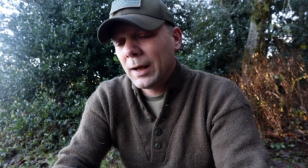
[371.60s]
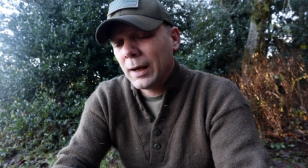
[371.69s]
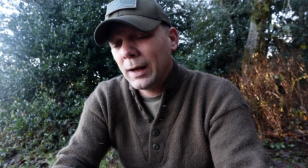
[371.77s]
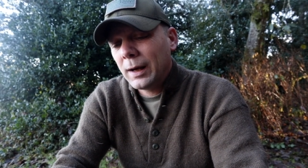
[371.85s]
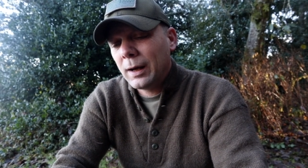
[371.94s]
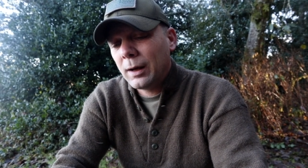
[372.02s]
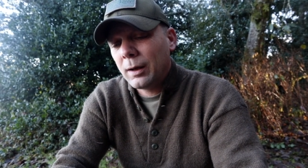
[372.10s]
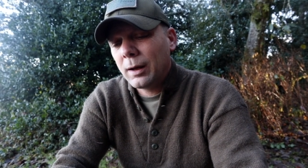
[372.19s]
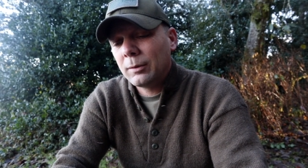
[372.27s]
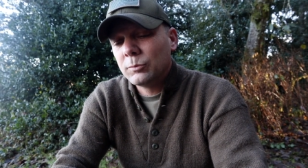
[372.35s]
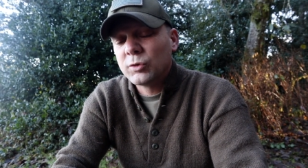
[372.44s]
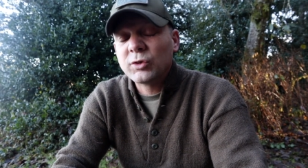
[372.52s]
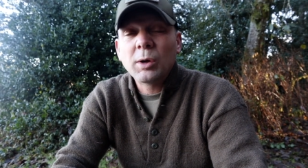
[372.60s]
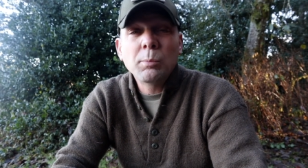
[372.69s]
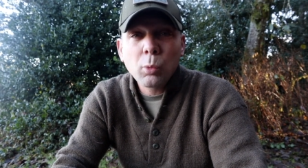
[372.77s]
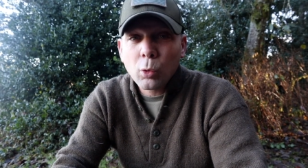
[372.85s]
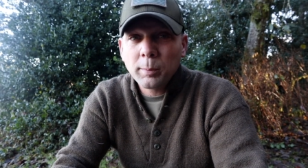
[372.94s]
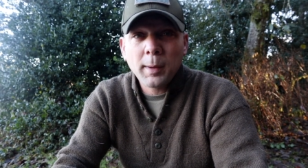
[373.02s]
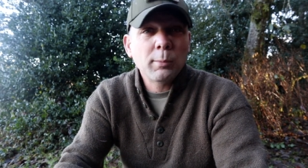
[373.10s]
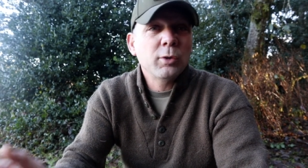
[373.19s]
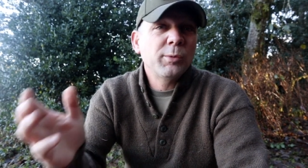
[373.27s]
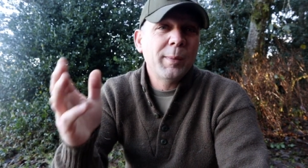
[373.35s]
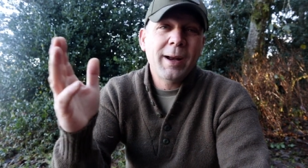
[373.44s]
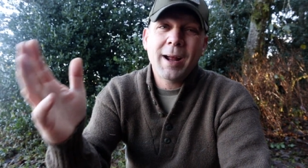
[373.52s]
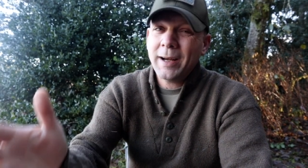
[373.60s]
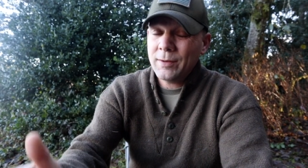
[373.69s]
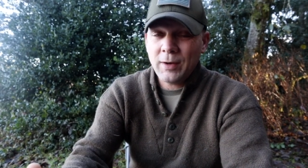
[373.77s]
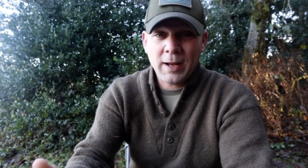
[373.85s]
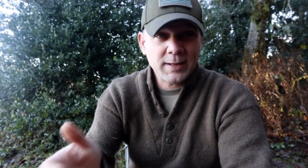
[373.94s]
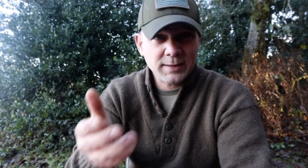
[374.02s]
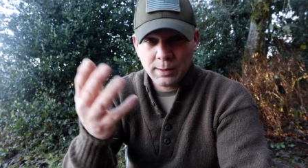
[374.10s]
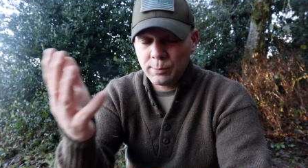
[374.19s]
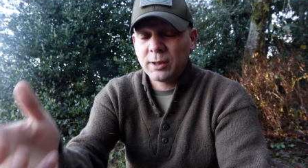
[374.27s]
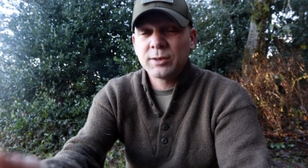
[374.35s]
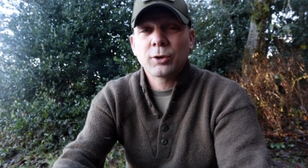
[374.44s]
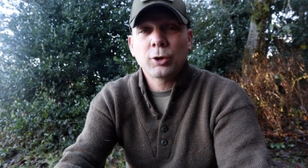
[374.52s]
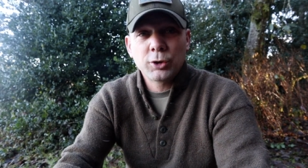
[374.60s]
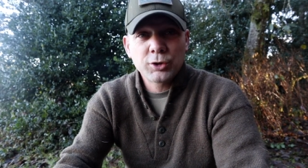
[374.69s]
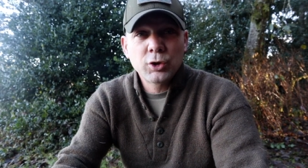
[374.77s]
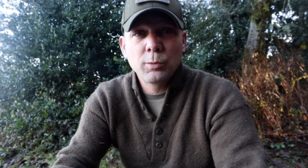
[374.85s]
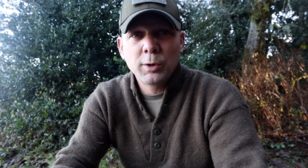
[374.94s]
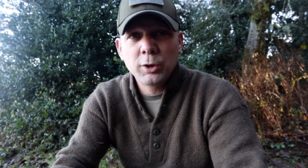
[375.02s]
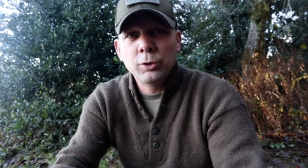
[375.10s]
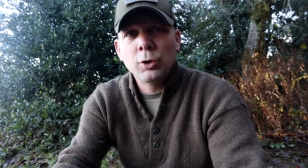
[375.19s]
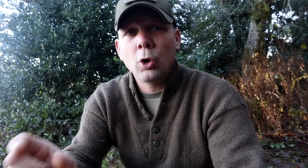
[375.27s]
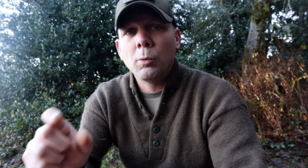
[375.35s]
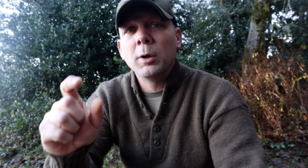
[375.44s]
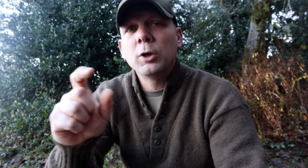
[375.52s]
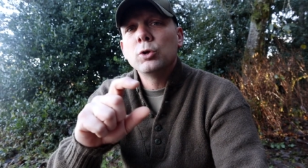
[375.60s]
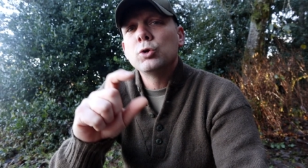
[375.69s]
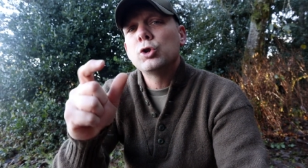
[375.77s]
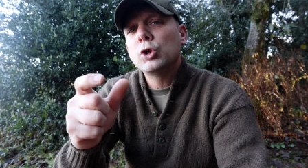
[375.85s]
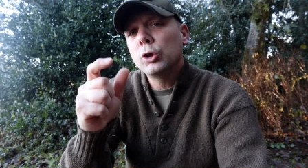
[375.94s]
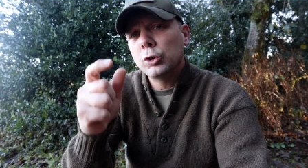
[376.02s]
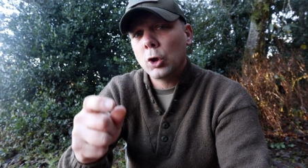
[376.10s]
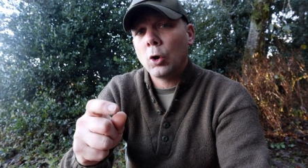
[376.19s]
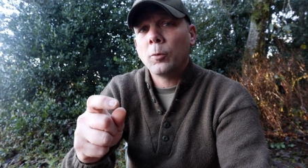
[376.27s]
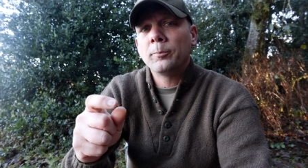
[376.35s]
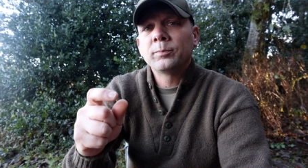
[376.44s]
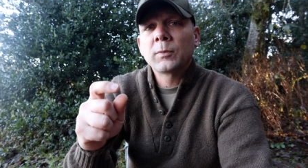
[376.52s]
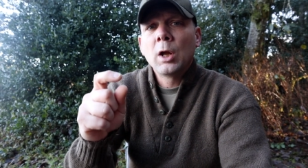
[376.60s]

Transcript: Uh, some board members may not even ask that because they're going to assume that you know, but you should know